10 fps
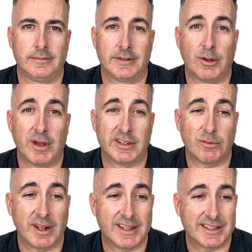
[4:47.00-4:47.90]
So I should
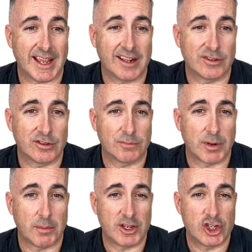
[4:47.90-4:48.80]
write this answer to
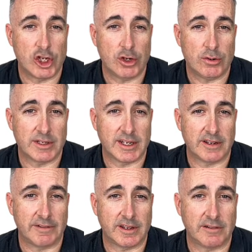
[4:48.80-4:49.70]
probably two
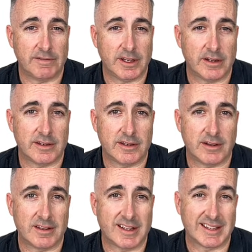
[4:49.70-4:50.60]
significant figures here
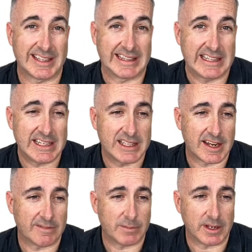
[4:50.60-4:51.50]
because that's the least that
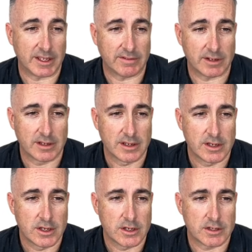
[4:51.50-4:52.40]
I've been given.
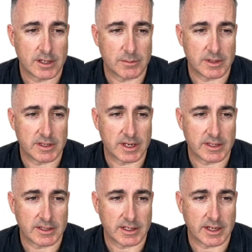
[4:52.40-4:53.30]
So that means I
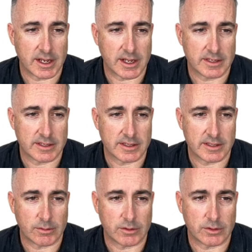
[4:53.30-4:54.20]
can say that S is
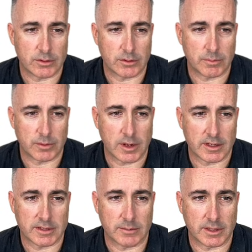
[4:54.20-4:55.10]
equal to
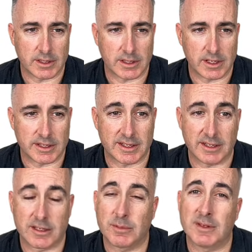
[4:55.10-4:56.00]
approximately, let's see,
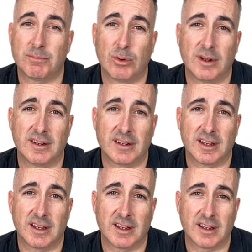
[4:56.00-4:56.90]
this will be uh,
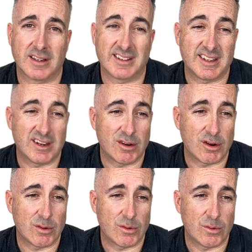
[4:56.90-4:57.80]

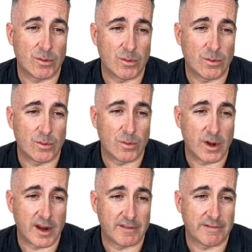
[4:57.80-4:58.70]

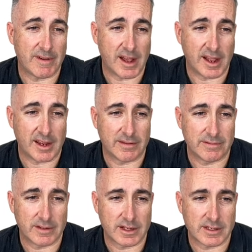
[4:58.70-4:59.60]

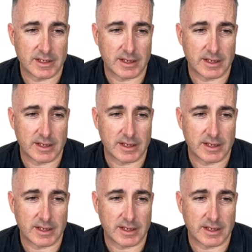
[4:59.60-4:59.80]
0.015, let's say.